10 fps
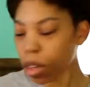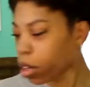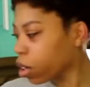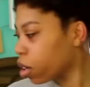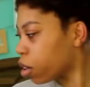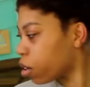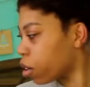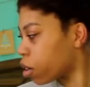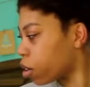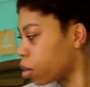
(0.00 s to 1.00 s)

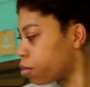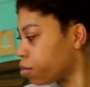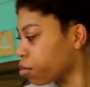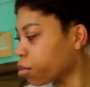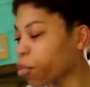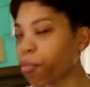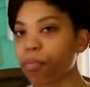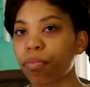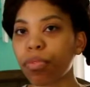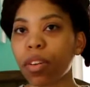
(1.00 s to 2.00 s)
And
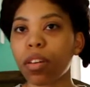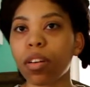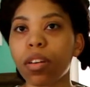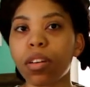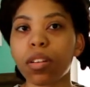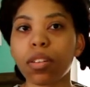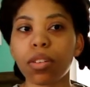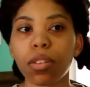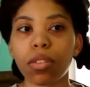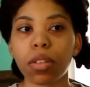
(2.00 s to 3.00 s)
you
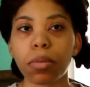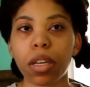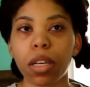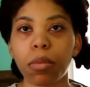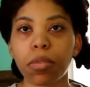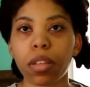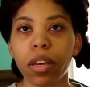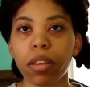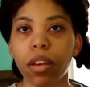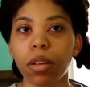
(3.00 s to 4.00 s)
know, sometimes
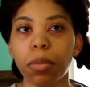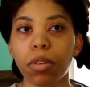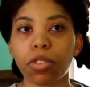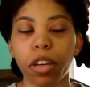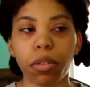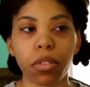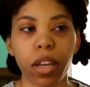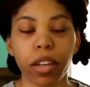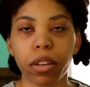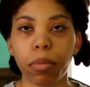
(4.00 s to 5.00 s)
like the enemy will try to
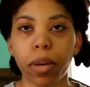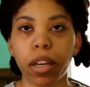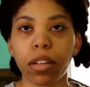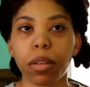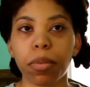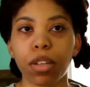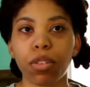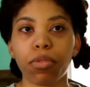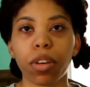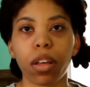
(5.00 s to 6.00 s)
attack your mind and make you
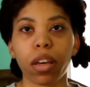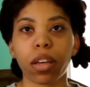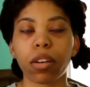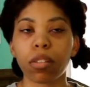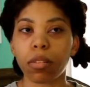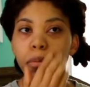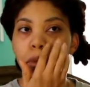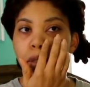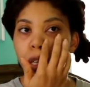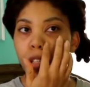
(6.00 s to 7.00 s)
feel like
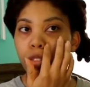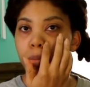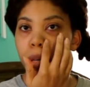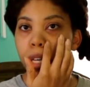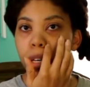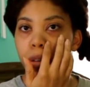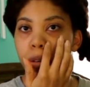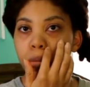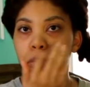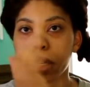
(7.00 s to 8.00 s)
mistakes you made
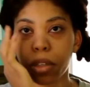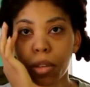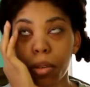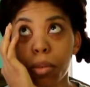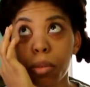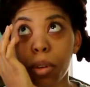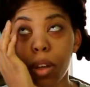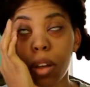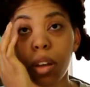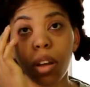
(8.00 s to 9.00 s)
make you
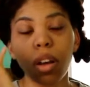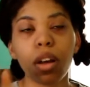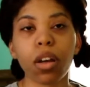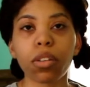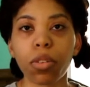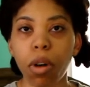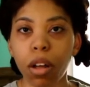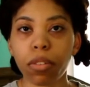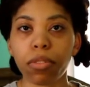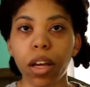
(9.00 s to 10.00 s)

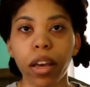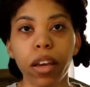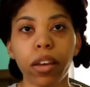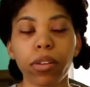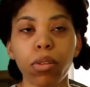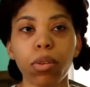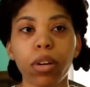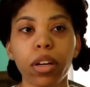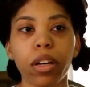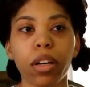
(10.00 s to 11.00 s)
unqualified,
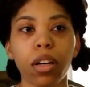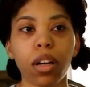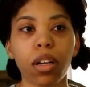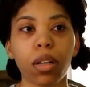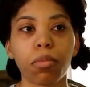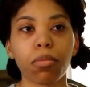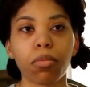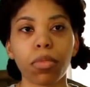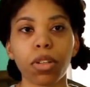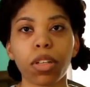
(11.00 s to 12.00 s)
or
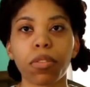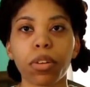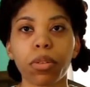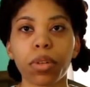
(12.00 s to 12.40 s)
you're never